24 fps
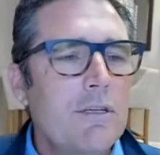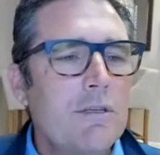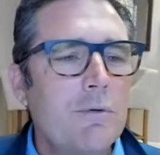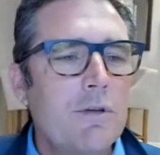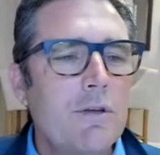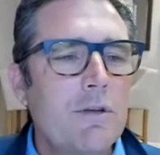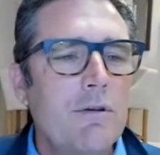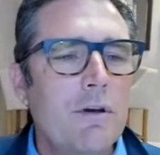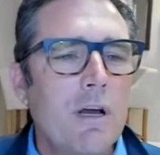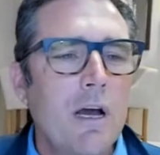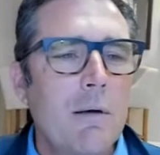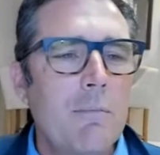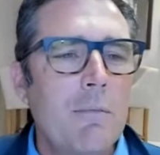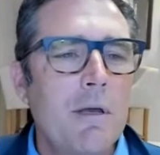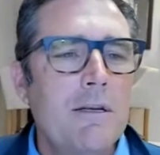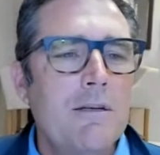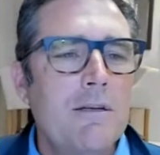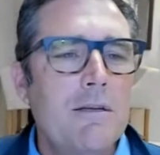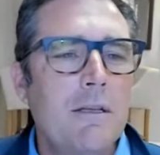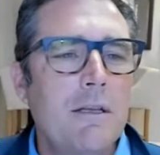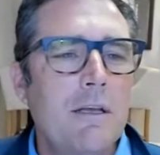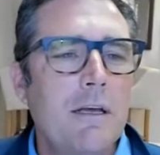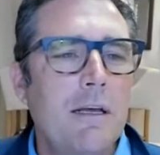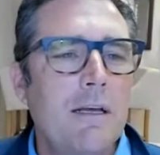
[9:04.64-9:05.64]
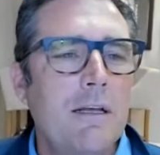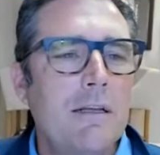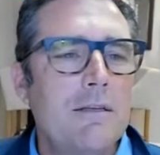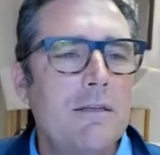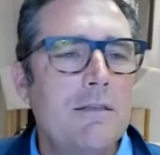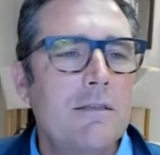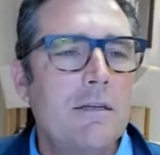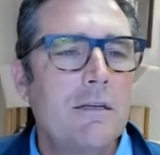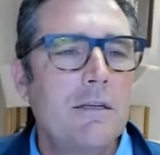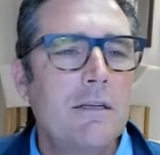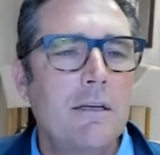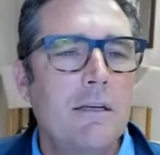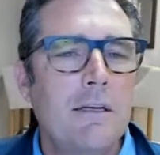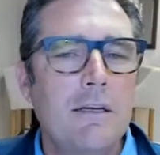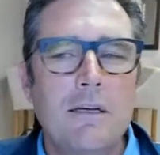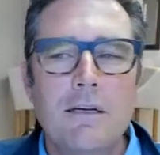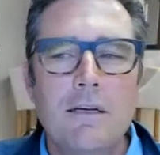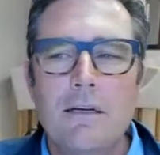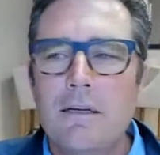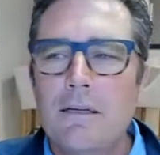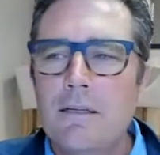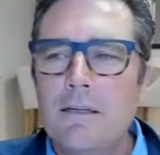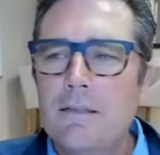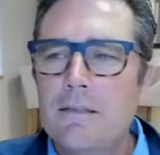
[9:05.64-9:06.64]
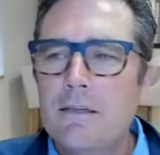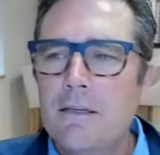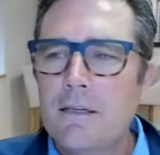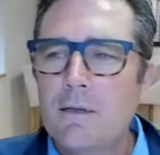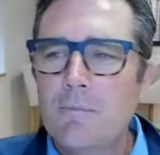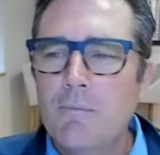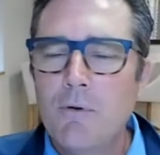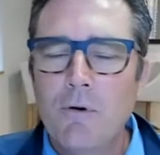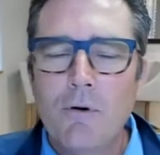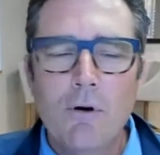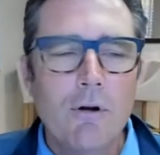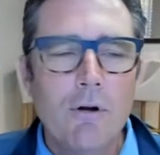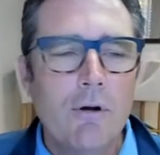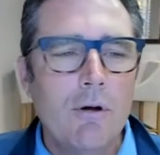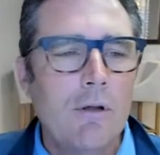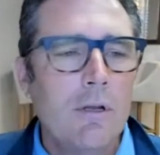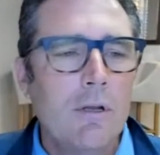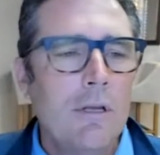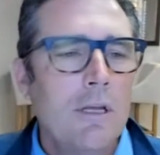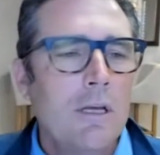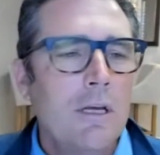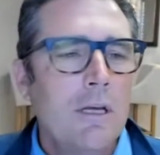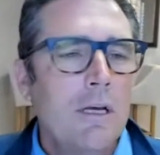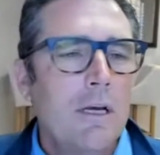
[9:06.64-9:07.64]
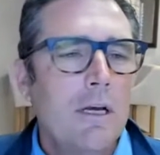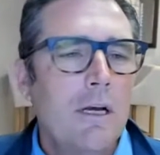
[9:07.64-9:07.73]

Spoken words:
when you come into the portal,